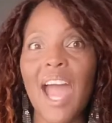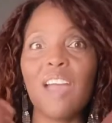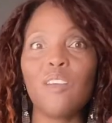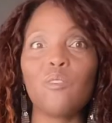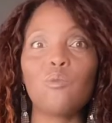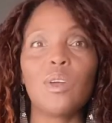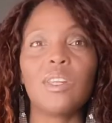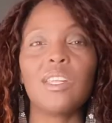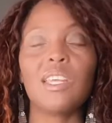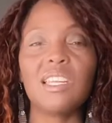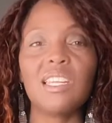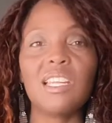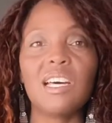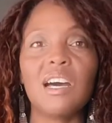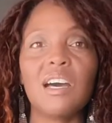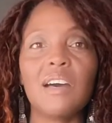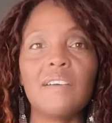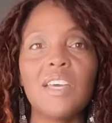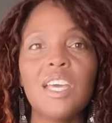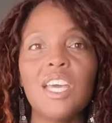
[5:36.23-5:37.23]
I really
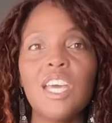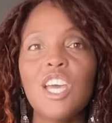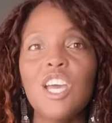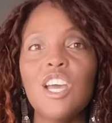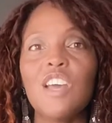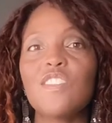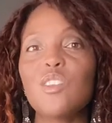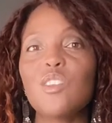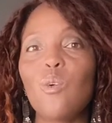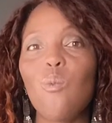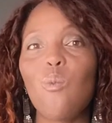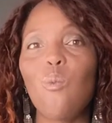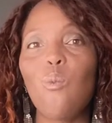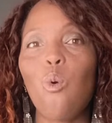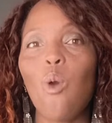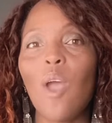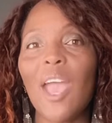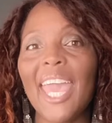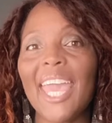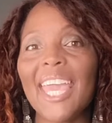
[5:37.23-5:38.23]
love the
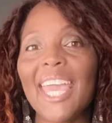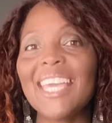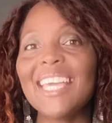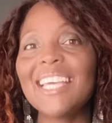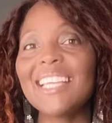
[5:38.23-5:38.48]
way